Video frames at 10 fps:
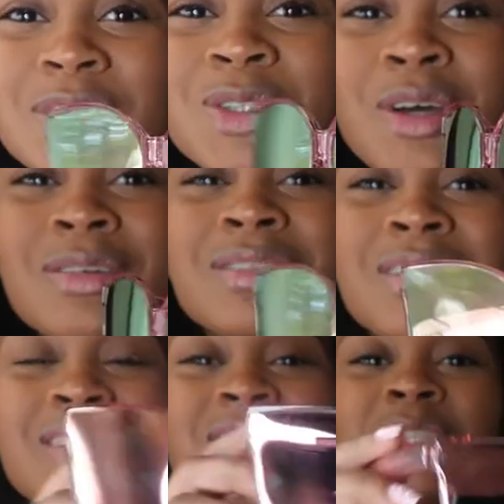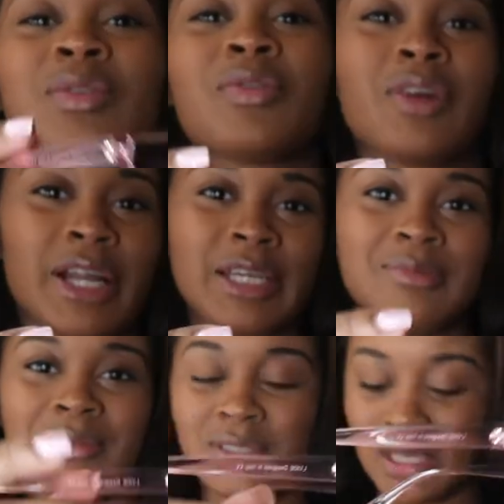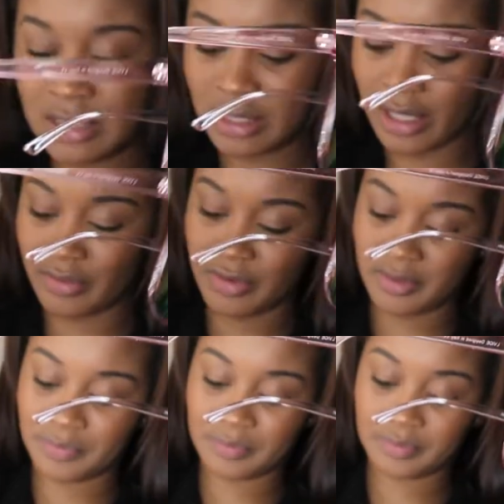Do y'all see these frames? It's giving.